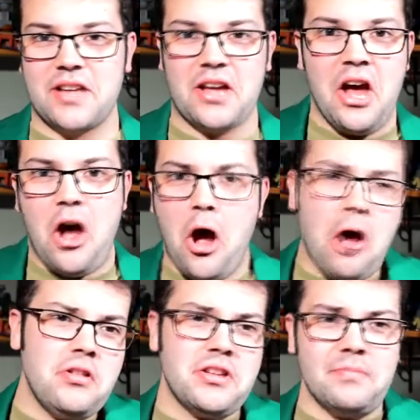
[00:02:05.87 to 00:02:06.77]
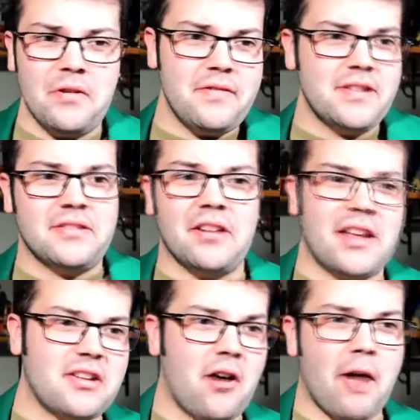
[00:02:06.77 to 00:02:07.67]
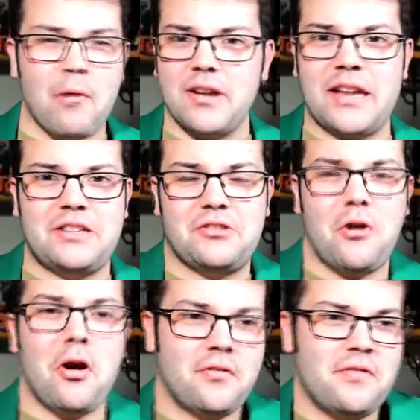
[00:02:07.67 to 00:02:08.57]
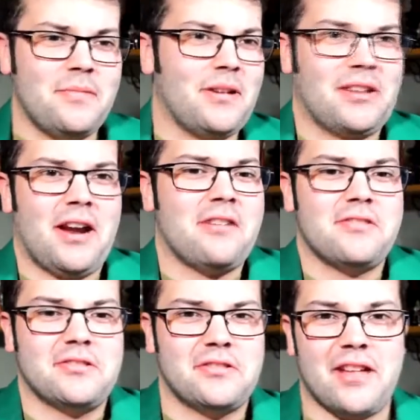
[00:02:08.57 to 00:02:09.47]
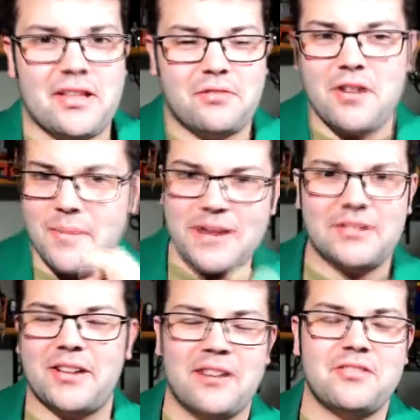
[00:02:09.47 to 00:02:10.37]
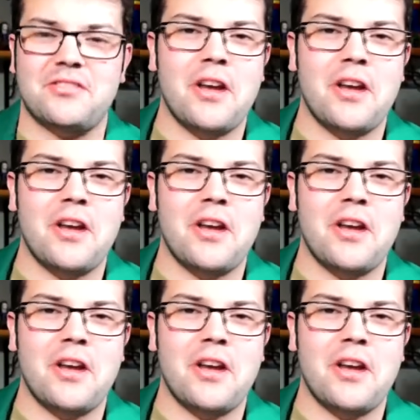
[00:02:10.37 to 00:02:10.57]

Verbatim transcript: Like, oh, these movies are like, you know, I want like strong female characters or like three dimensional characters.